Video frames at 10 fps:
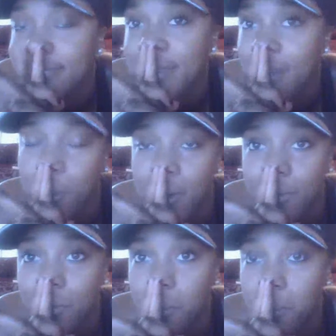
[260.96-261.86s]
I waited
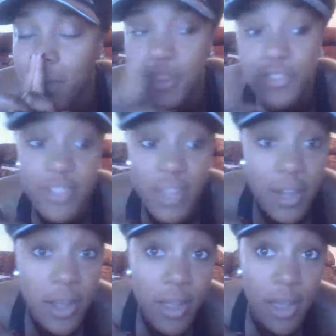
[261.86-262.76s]
for a reply, and she's
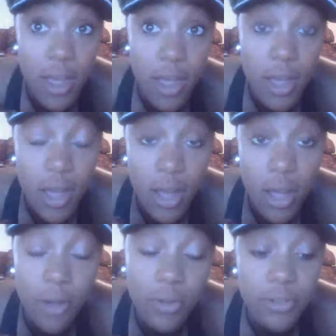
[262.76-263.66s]
like,
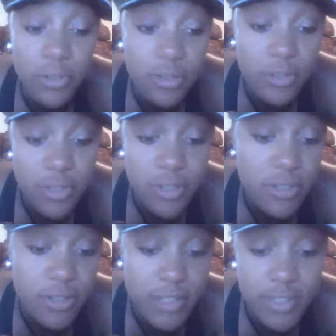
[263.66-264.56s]
oh, your
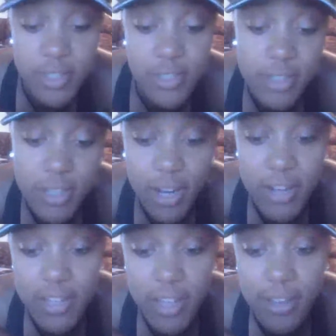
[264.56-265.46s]
sister thinks that's a good
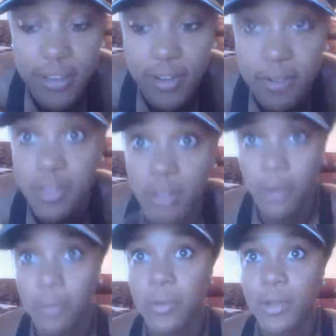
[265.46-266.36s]
idea. I was like,
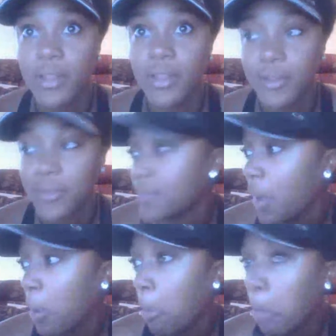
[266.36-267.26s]
oh, really?
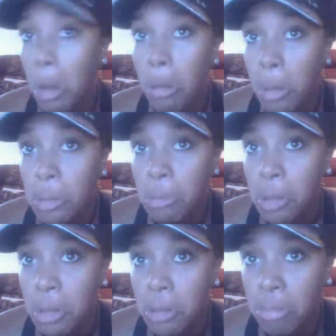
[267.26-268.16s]
Oh, okay, I wasn't
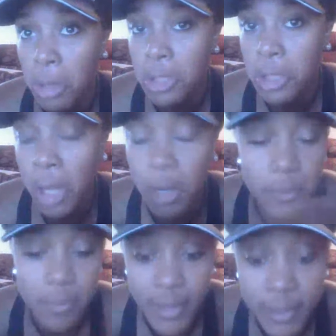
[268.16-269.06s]
really expecting that,
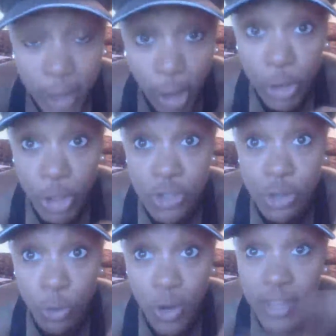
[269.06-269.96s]
but that's
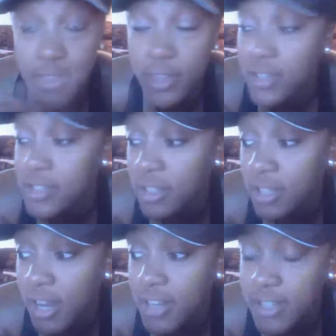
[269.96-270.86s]
great. That is a
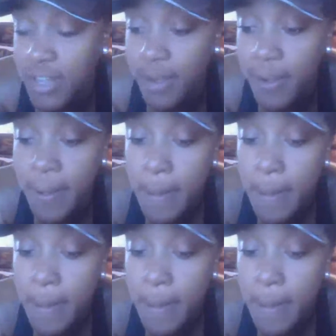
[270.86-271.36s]
good idea.